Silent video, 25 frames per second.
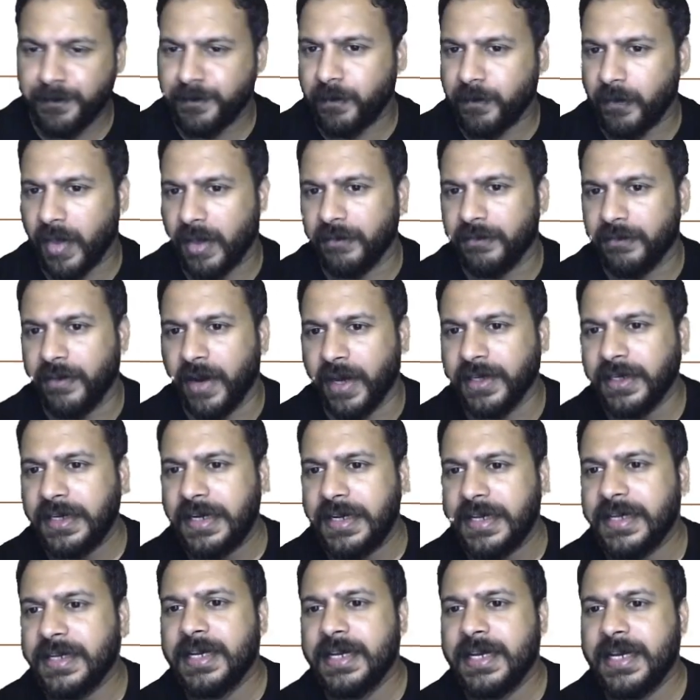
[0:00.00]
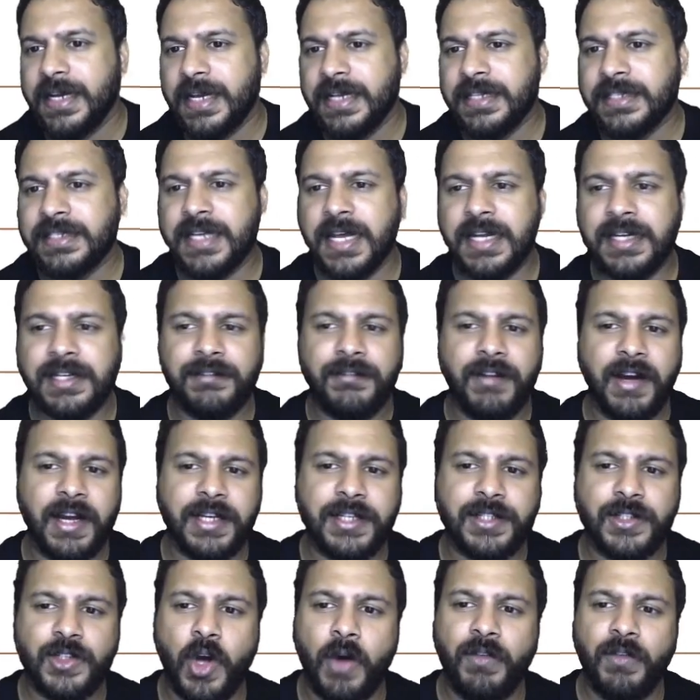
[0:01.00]
And finally,
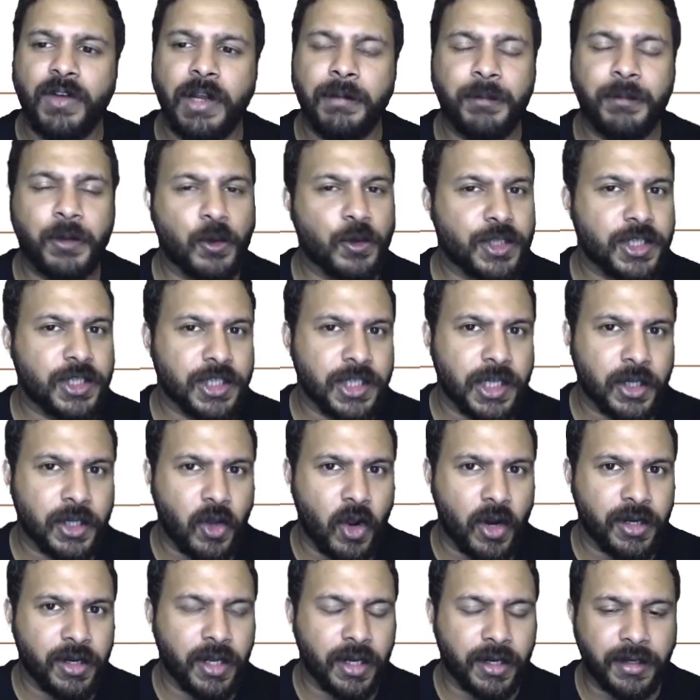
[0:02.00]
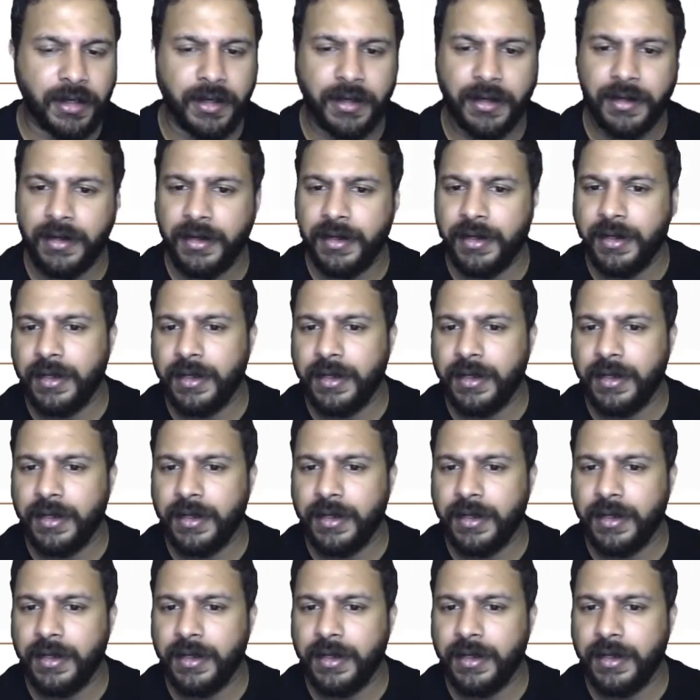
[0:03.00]
incentivize novel approaches and conduct.